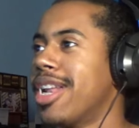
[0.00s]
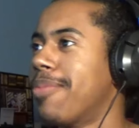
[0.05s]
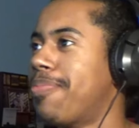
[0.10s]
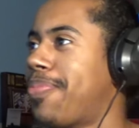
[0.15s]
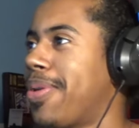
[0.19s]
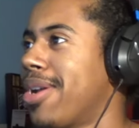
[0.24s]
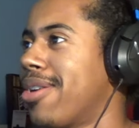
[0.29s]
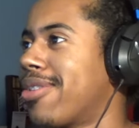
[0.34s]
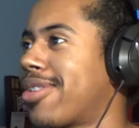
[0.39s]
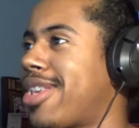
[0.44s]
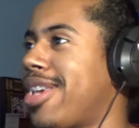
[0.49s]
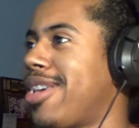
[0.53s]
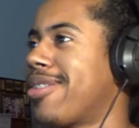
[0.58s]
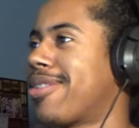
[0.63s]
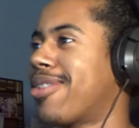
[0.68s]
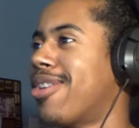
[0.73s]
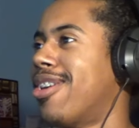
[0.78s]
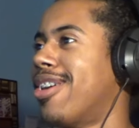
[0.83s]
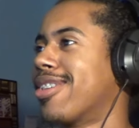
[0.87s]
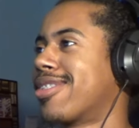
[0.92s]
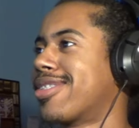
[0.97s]
it appears he
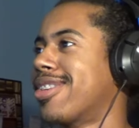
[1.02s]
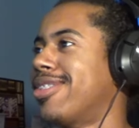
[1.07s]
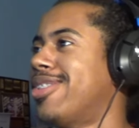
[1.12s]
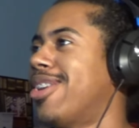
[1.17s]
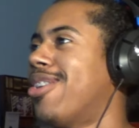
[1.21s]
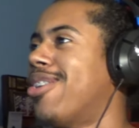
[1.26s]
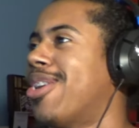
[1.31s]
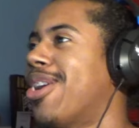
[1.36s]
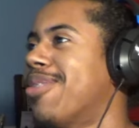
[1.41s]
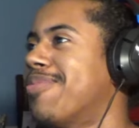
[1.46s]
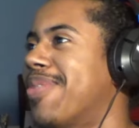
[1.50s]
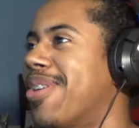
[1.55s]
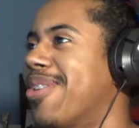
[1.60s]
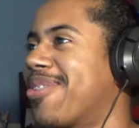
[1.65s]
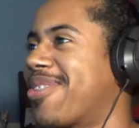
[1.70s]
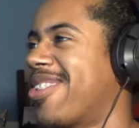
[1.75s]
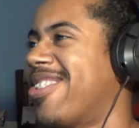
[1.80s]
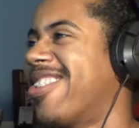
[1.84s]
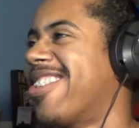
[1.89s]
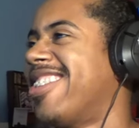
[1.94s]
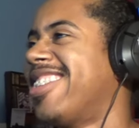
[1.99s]
calls the no homo
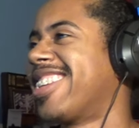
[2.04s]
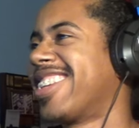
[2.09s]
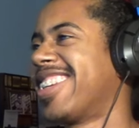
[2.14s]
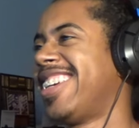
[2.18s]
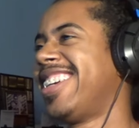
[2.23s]
card.